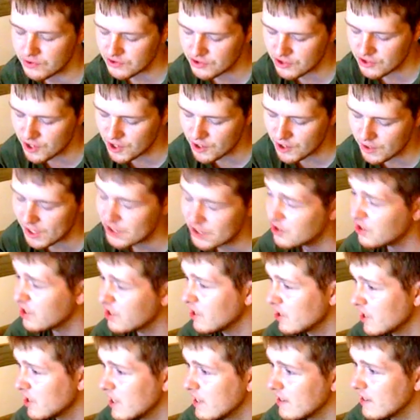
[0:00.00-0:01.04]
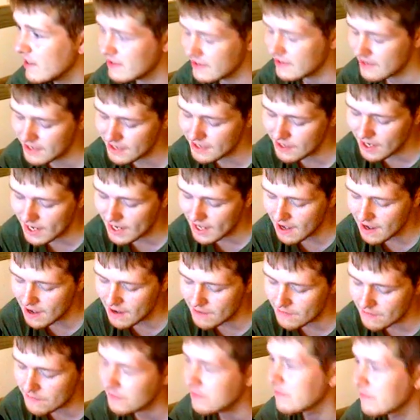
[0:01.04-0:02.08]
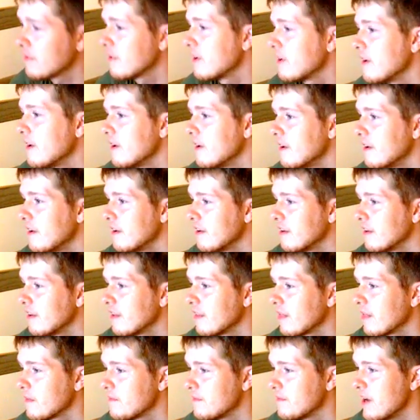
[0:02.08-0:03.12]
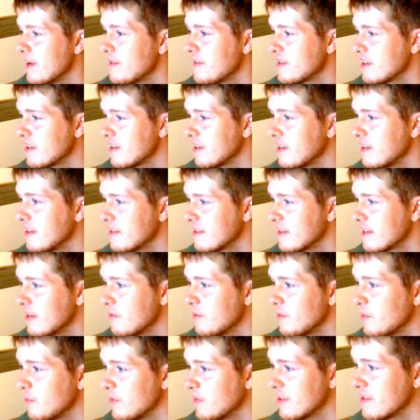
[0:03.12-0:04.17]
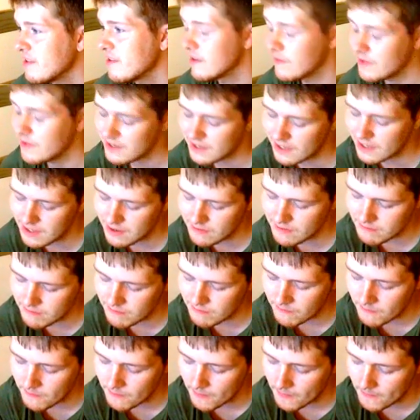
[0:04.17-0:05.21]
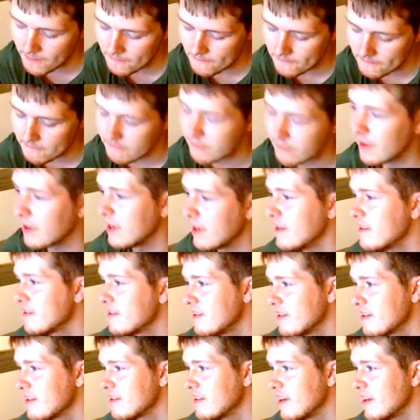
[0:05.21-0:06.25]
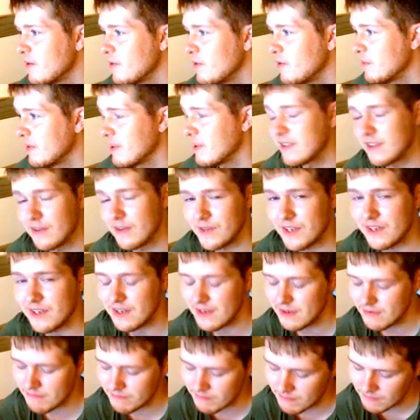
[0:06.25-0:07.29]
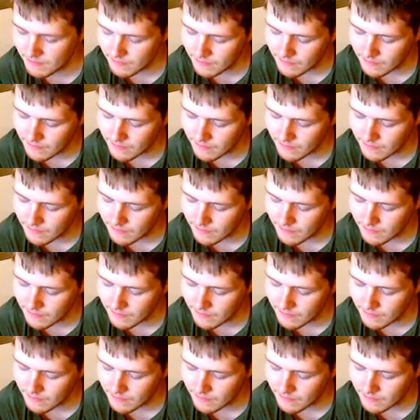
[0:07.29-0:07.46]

So as you can clearly see, I have 5-star Kisuke with plus 17, a 6-star with plus 17,